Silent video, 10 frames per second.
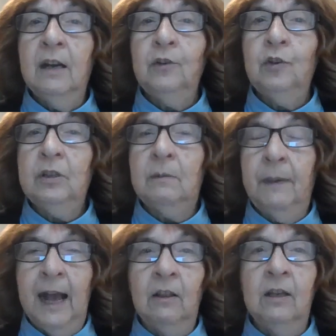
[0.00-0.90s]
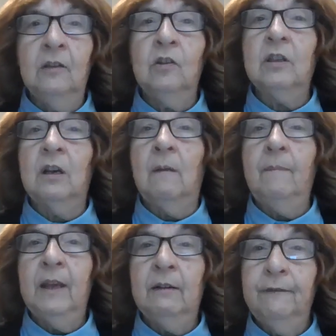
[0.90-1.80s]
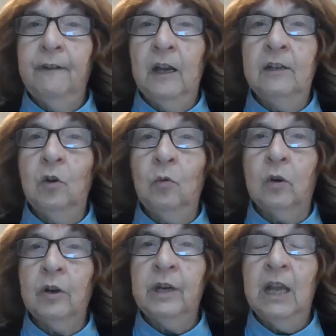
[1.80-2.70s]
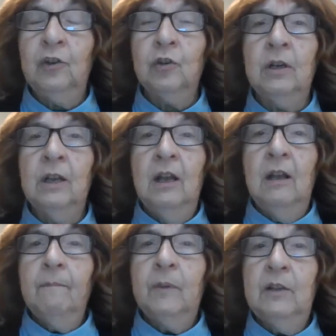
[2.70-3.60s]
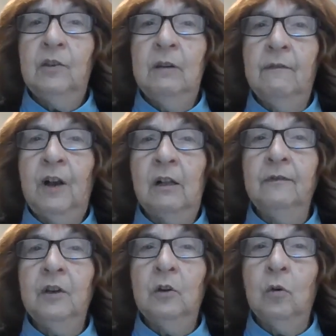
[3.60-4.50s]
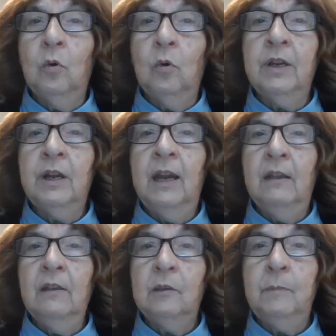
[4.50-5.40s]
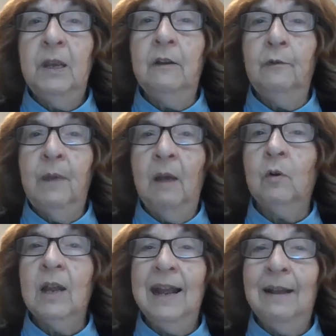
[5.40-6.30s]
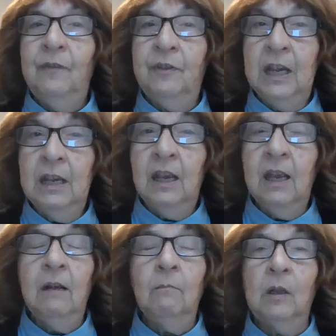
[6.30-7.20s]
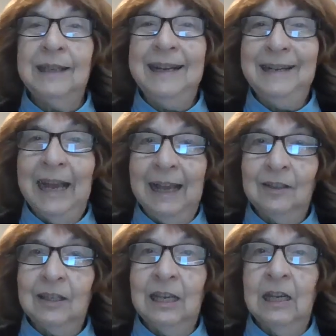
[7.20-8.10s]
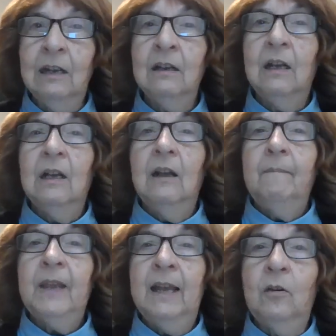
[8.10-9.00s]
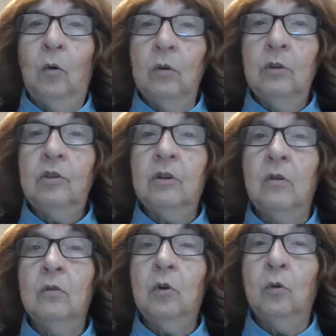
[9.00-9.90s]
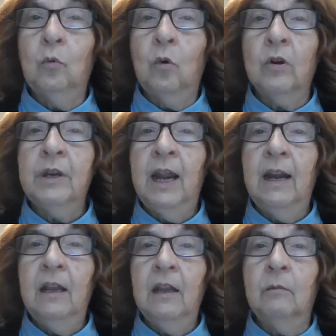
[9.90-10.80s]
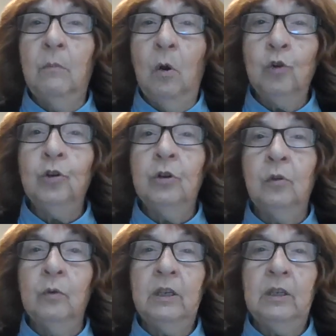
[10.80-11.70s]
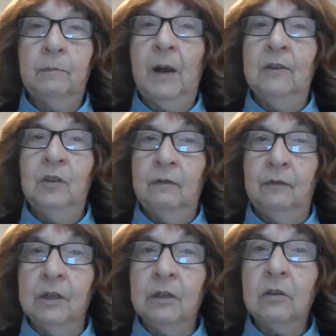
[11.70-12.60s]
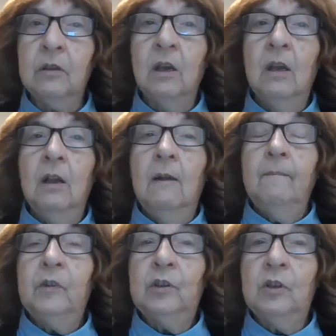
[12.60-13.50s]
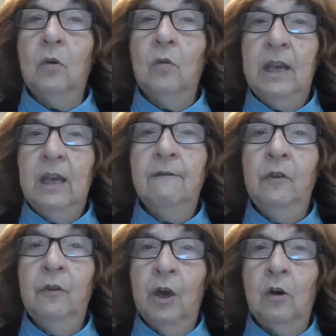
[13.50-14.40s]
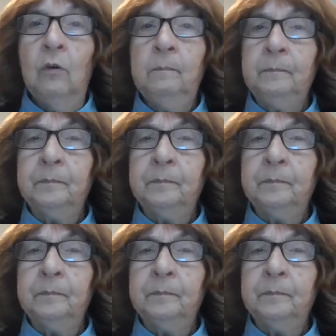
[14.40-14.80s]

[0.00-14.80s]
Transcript: not just balance um, and fine coordination, but it's involved in coordinating speed of memory and thinking, multitasking, and also coordinating emotional responsiveness. So even though